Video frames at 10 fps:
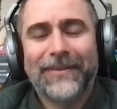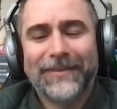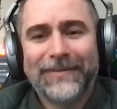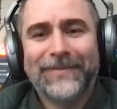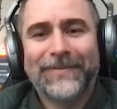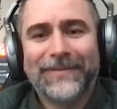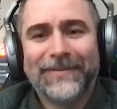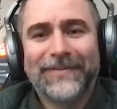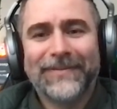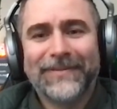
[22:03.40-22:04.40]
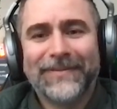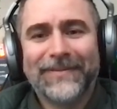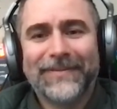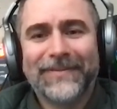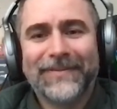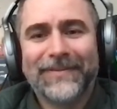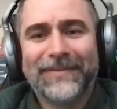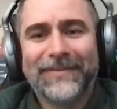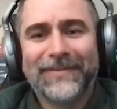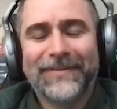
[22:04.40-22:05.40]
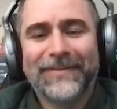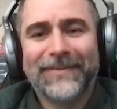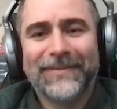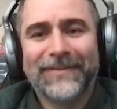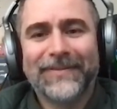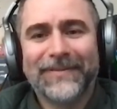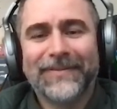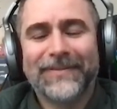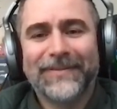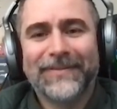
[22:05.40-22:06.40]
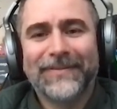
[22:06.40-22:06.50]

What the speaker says: [no speech]